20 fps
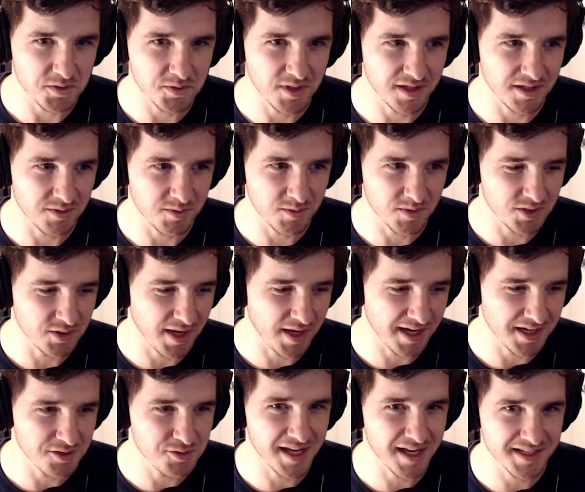you
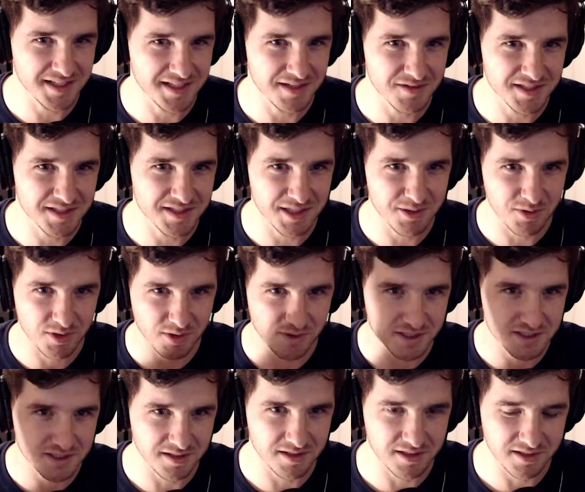can't even see where the
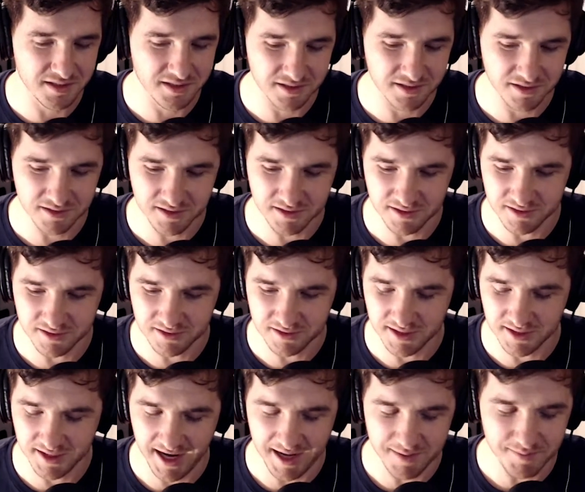rest of the
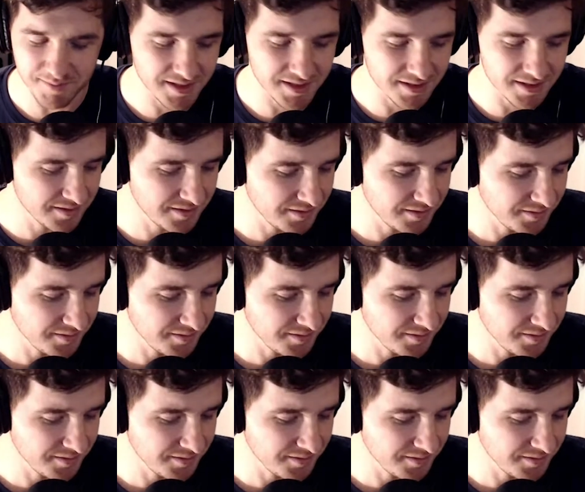game is.